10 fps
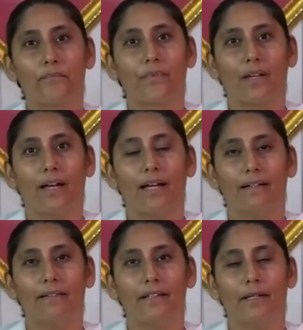
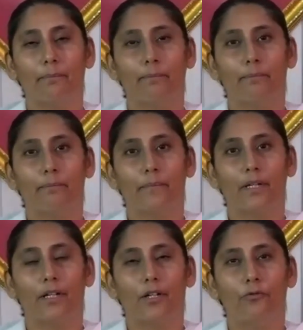and
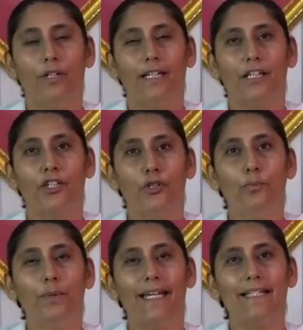really
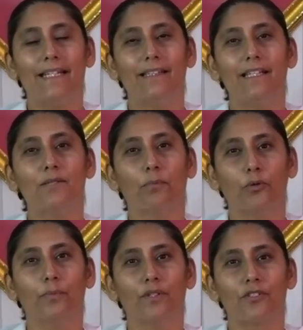accumulating these
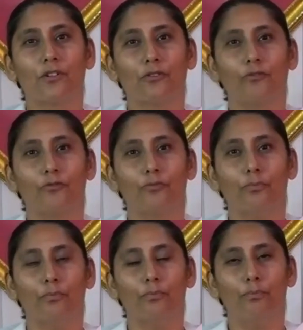moments of
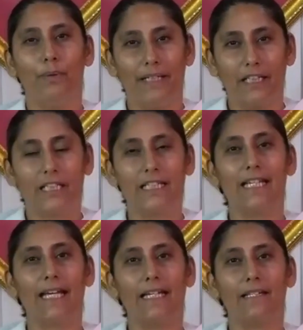being
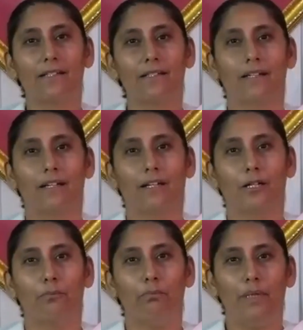content,
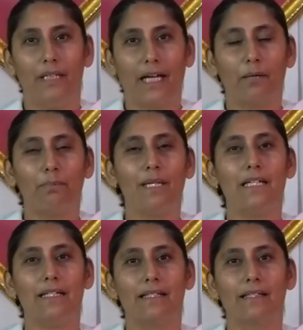being at
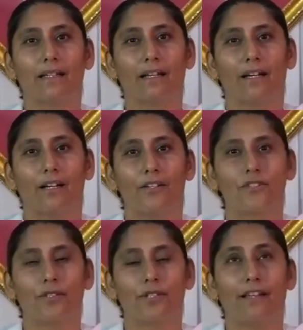peace,
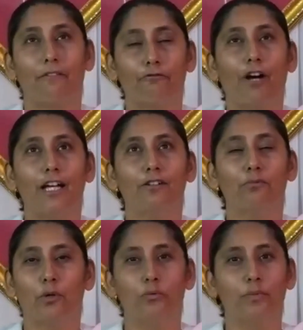so that that final
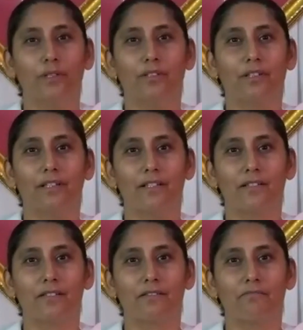moment
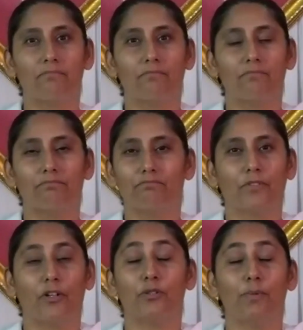is
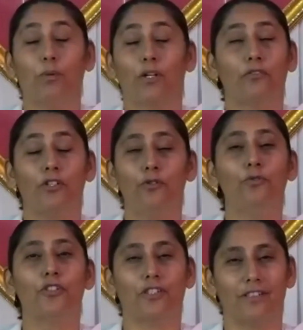going to be one of
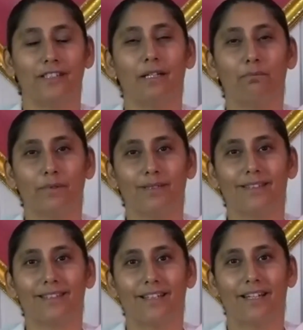huge contentment
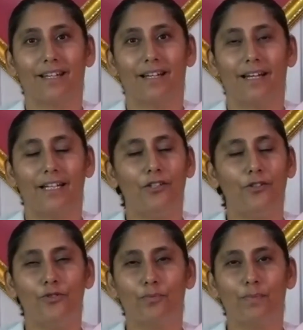and
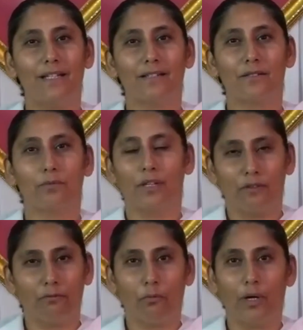huge peace with
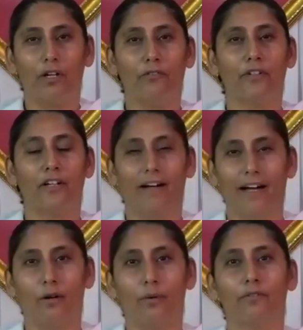wherever,
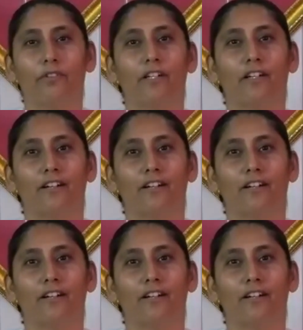however